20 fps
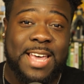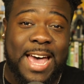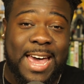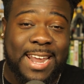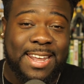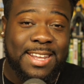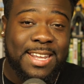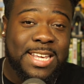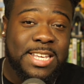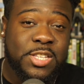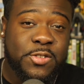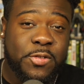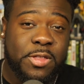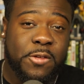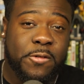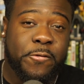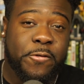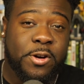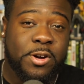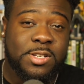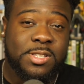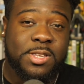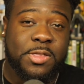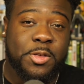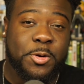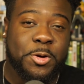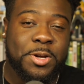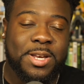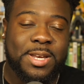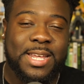at least for the first
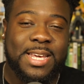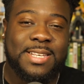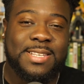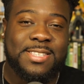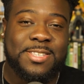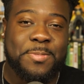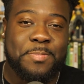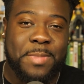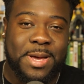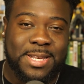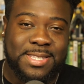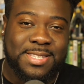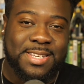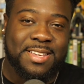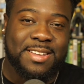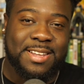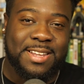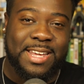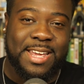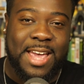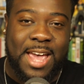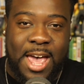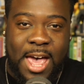30 days domestically.